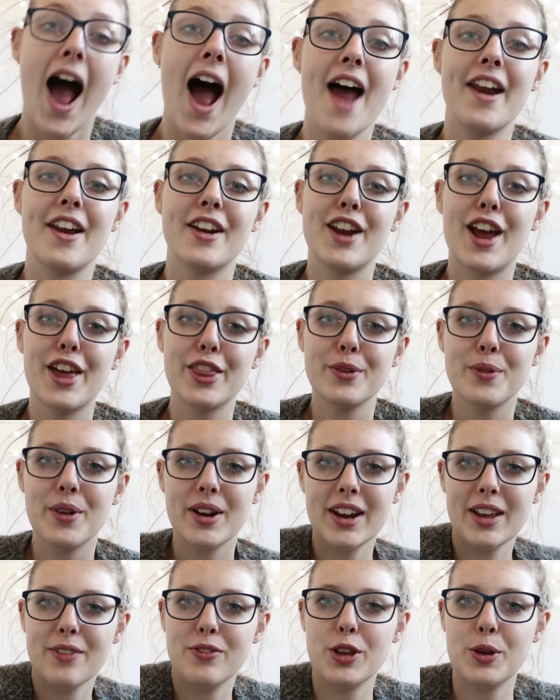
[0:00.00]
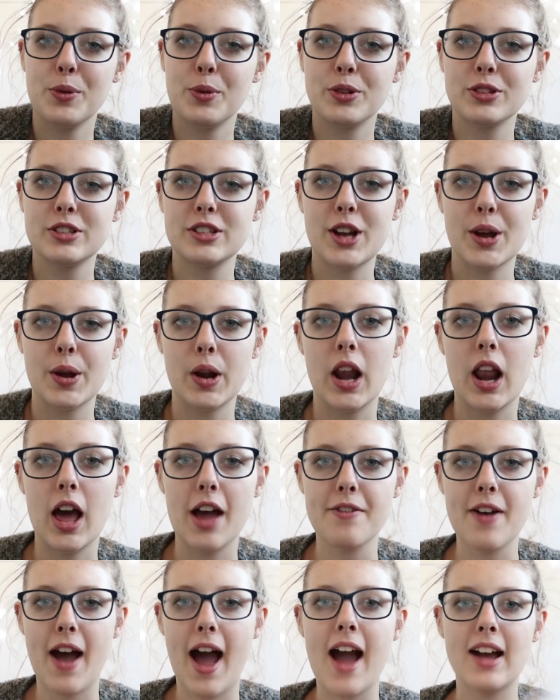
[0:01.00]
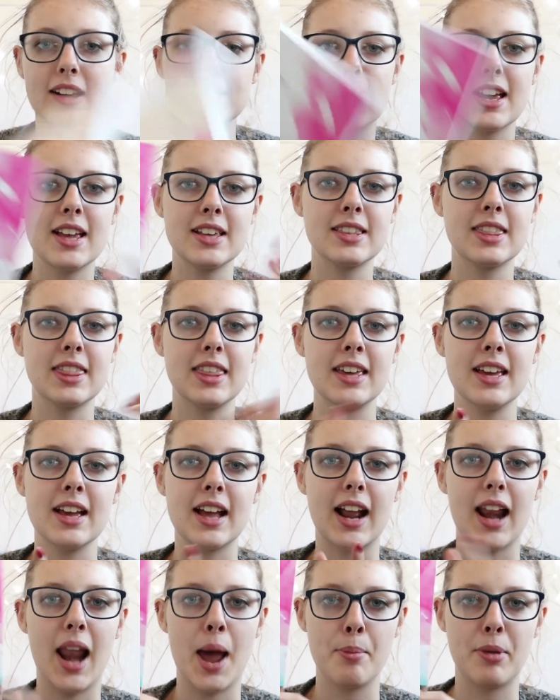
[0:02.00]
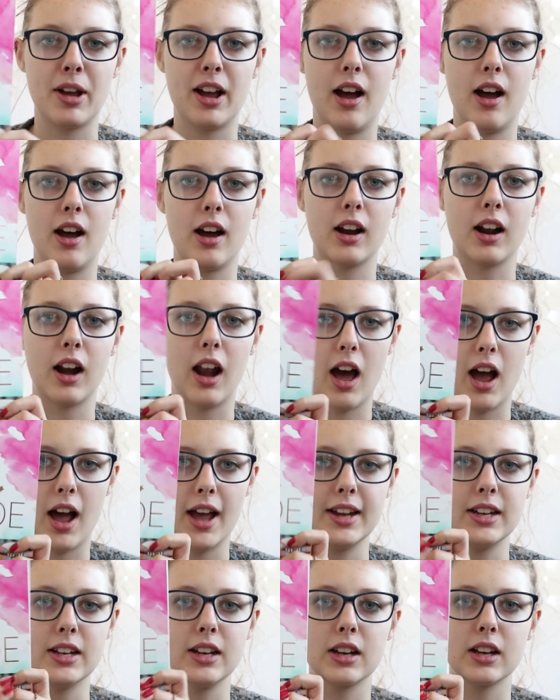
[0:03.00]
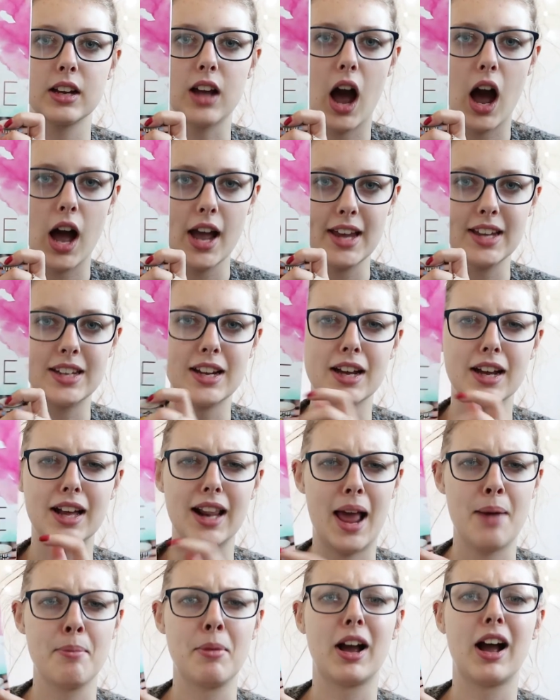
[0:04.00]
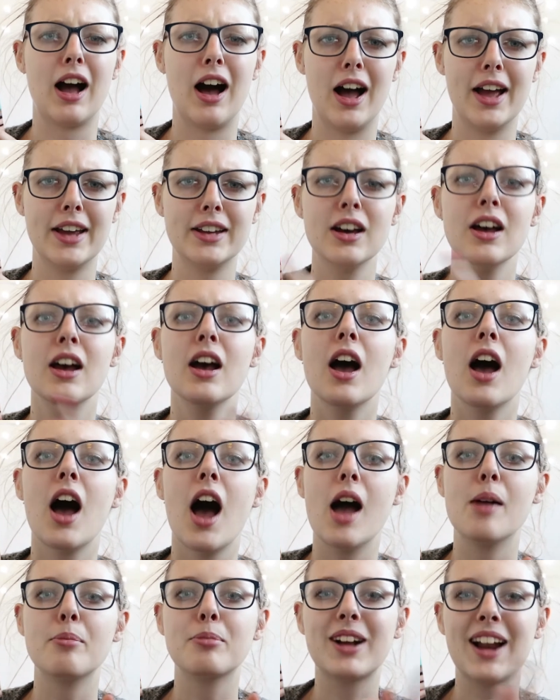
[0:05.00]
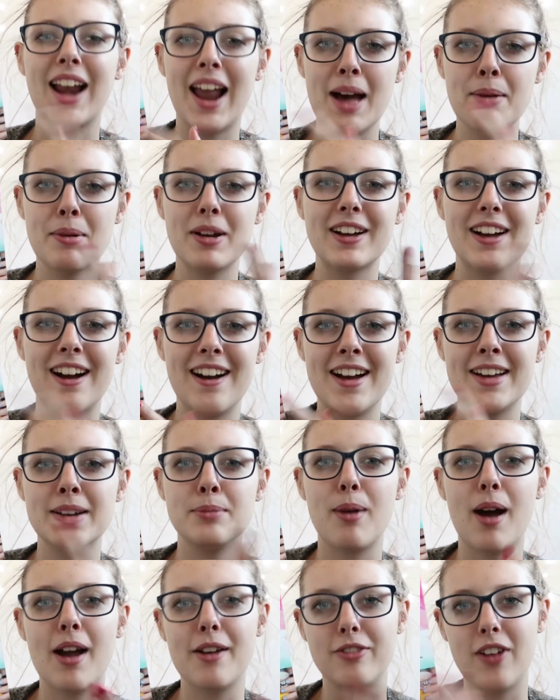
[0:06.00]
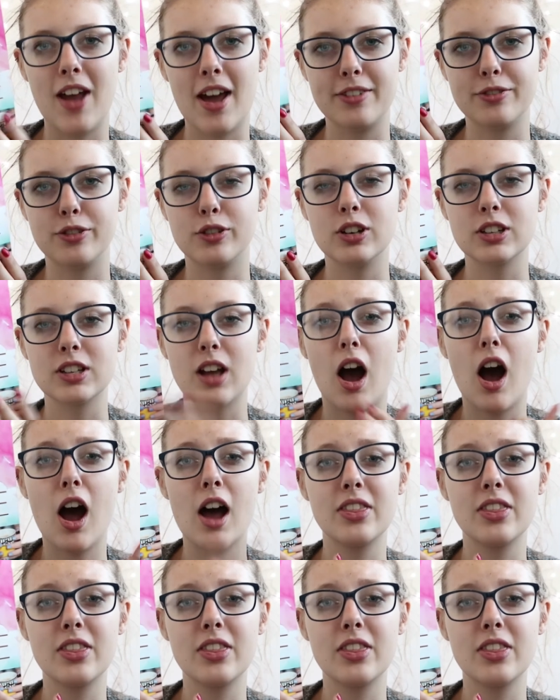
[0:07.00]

And another one, if you want to know life hacks, is the Glamour Guide. Glamour Guide by Fled Force.